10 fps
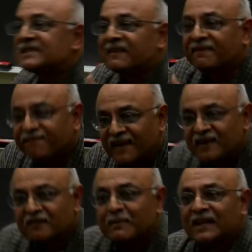is a
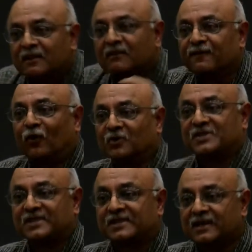fundamental
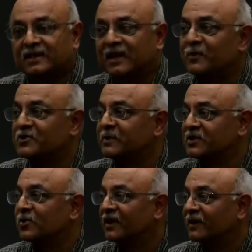force that we should be
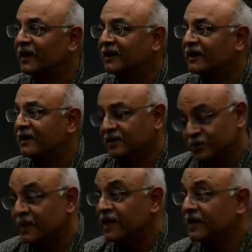talking about here? And to
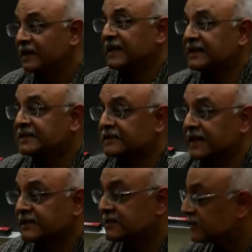me, that's, that's,